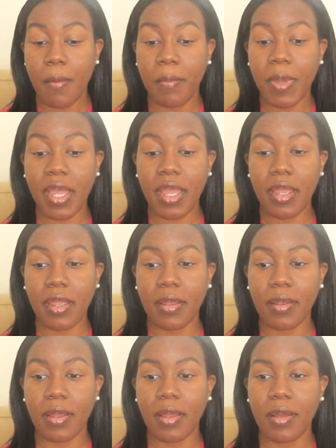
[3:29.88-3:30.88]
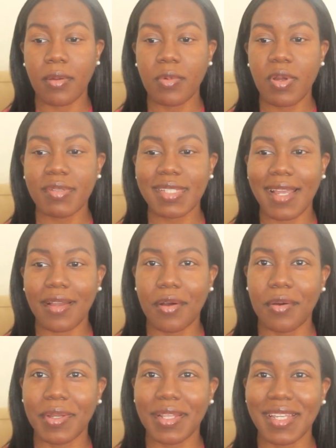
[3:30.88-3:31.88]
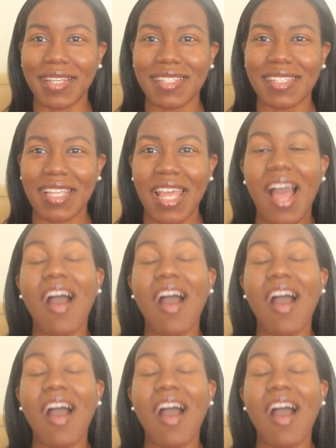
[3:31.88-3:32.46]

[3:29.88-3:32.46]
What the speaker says: but where was I going with this?